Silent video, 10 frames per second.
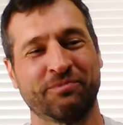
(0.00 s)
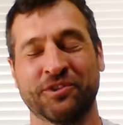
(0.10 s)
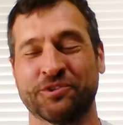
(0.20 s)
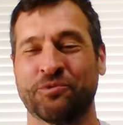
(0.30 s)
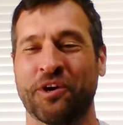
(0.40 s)

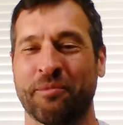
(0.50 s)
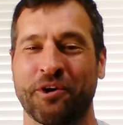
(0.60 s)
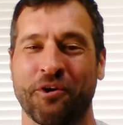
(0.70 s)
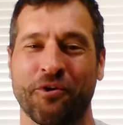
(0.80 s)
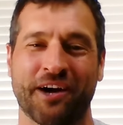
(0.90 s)
First one I'm
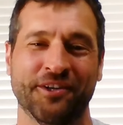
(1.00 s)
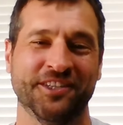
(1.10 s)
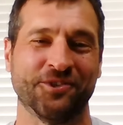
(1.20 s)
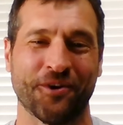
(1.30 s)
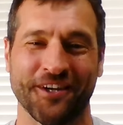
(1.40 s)
gonna go out and
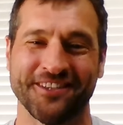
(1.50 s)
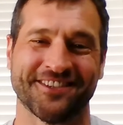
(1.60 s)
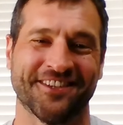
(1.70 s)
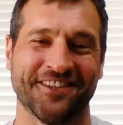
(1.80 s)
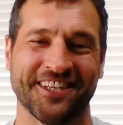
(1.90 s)
enjoy
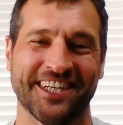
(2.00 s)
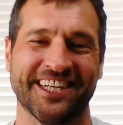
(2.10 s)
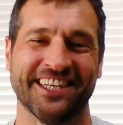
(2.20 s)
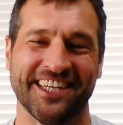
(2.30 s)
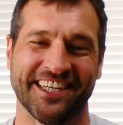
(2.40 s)
it.
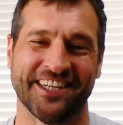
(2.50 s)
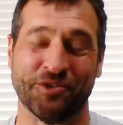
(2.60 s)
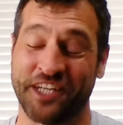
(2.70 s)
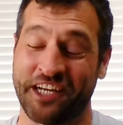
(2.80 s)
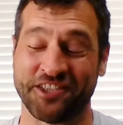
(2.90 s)
So,
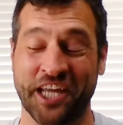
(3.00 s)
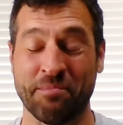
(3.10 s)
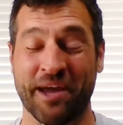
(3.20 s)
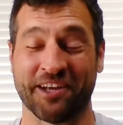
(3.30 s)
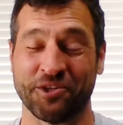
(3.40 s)
which actually
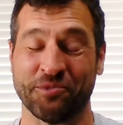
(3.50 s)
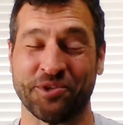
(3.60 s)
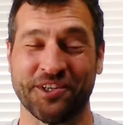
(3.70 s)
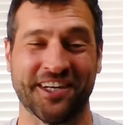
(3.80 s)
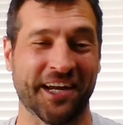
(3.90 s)
came back looking
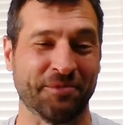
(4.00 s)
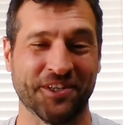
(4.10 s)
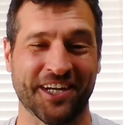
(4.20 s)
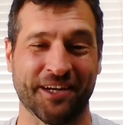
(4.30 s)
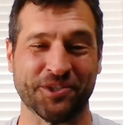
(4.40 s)
pretty damn
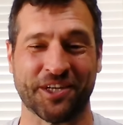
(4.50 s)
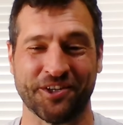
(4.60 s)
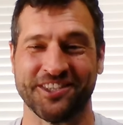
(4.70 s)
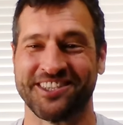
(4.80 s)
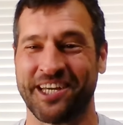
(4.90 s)
good. I wish I
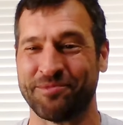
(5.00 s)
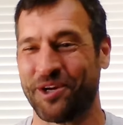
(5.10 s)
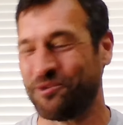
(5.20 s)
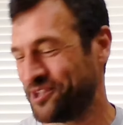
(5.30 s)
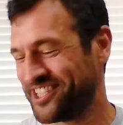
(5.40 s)
would have just kept
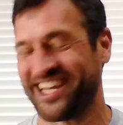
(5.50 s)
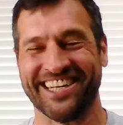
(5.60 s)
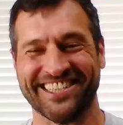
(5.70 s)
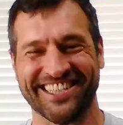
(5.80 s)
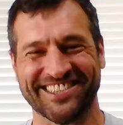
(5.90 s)
on with the
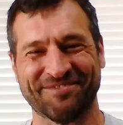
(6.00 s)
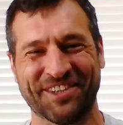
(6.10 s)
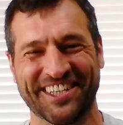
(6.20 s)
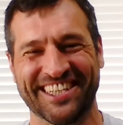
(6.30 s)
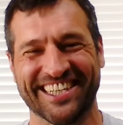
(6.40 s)
contest.
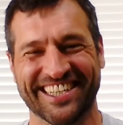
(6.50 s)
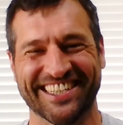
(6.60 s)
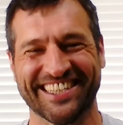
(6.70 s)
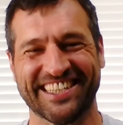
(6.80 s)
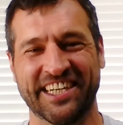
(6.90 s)
But
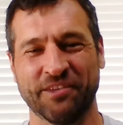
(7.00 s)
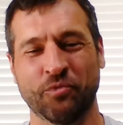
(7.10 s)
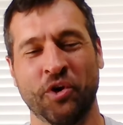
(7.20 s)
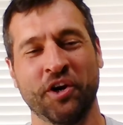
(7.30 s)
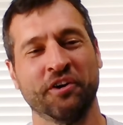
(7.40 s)

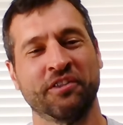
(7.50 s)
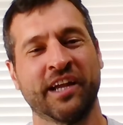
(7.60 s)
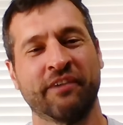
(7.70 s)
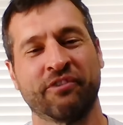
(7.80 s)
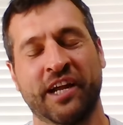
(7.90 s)
one other
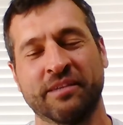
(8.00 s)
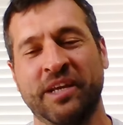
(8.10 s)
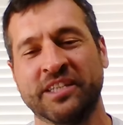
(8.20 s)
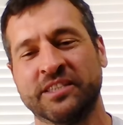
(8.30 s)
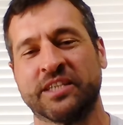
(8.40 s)
thing I forgot to
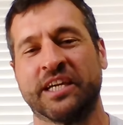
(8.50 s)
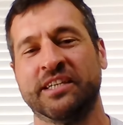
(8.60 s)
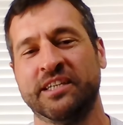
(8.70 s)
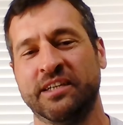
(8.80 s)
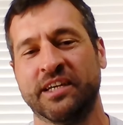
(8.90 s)
mention is I
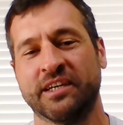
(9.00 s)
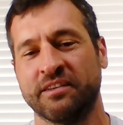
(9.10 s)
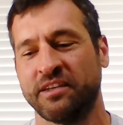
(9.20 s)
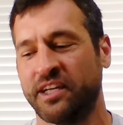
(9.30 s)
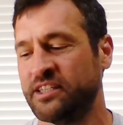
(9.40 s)
did
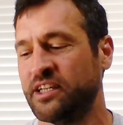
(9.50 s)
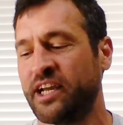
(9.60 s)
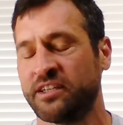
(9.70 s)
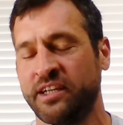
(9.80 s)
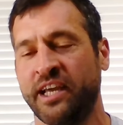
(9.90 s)

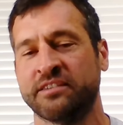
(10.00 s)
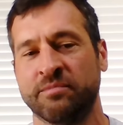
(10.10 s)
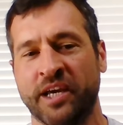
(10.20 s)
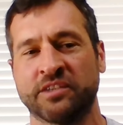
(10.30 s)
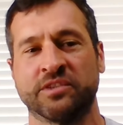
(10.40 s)
add
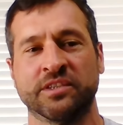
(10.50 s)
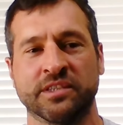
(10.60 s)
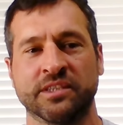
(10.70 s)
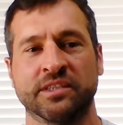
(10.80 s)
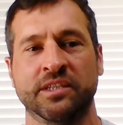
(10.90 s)
some
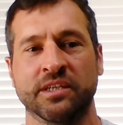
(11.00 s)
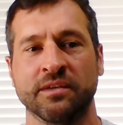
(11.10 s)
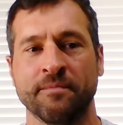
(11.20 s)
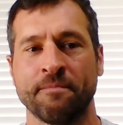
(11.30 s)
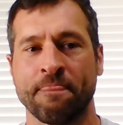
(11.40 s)
extras this year,